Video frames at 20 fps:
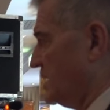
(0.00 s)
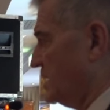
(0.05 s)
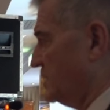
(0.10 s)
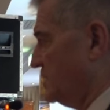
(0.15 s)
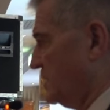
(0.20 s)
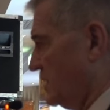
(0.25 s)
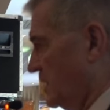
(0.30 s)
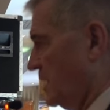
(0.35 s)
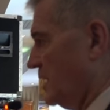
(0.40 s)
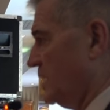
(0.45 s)
and
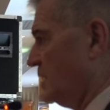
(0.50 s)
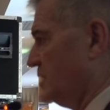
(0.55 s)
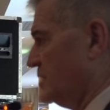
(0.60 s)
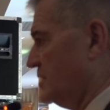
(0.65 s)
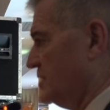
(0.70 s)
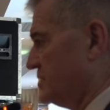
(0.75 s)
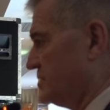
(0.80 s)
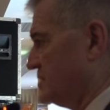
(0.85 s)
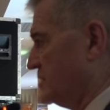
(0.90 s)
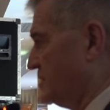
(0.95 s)
the
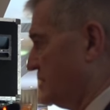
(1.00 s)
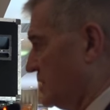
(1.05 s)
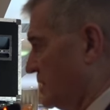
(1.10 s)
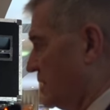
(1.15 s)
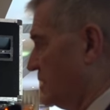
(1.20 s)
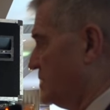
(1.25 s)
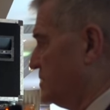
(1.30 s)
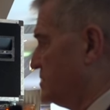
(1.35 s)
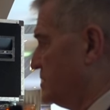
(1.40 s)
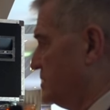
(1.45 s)
80s and the
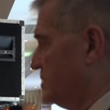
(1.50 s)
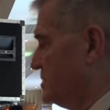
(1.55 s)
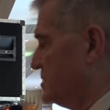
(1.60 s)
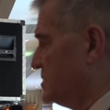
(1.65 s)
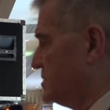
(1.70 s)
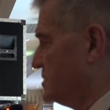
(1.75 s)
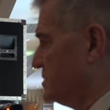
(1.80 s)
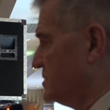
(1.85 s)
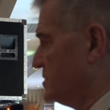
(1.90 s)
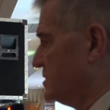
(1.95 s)

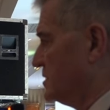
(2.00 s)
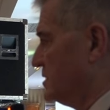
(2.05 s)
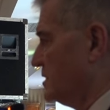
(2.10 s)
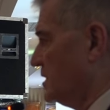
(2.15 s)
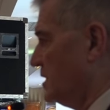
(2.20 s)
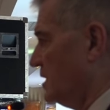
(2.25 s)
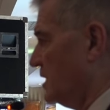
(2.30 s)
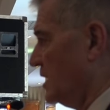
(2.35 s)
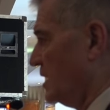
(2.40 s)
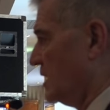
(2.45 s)
90s,
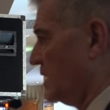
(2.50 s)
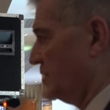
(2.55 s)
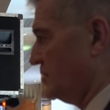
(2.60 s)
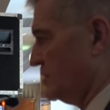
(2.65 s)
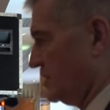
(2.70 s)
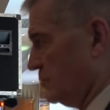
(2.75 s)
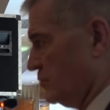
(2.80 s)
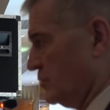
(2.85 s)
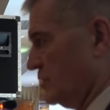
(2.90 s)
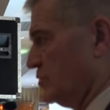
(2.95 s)
and
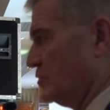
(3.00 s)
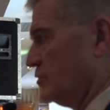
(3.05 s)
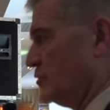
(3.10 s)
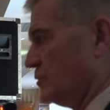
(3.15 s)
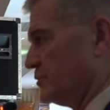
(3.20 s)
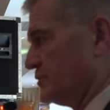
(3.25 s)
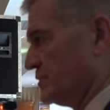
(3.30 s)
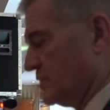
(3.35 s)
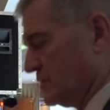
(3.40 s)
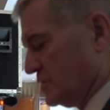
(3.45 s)
then we go
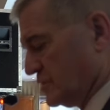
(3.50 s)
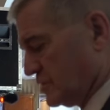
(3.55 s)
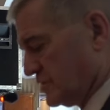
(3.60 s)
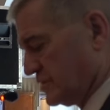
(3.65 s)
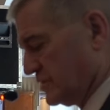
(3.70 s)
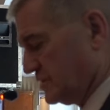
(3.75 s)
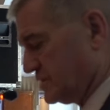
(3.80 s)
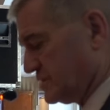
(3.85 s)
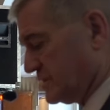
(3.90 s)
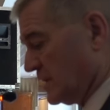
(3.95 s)
up to the
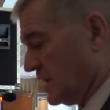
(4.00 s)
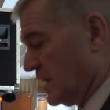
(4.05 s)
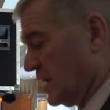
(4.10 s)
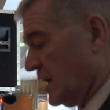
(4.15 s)
90s.